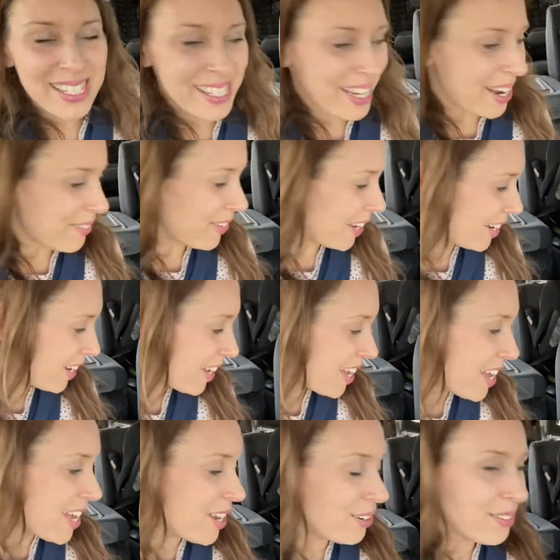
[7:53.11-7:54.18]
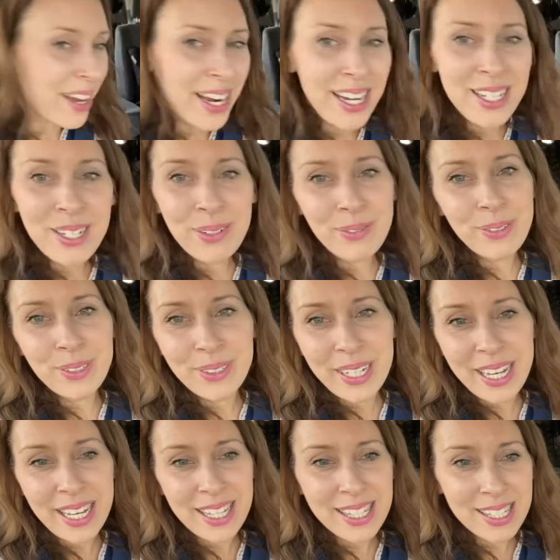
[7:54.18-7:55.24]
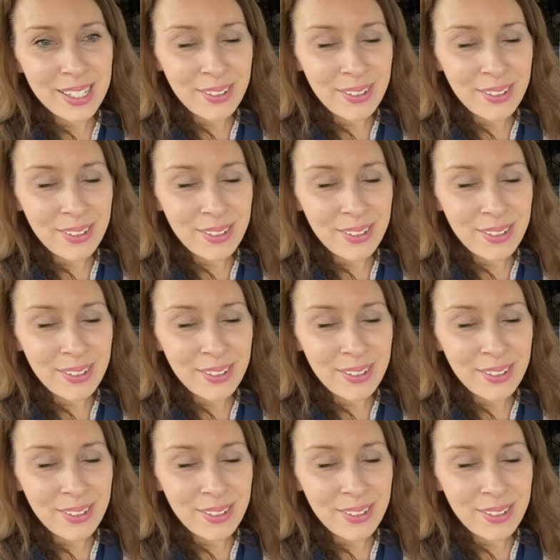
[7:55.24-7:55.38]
So I'm gonna run into Woolworths,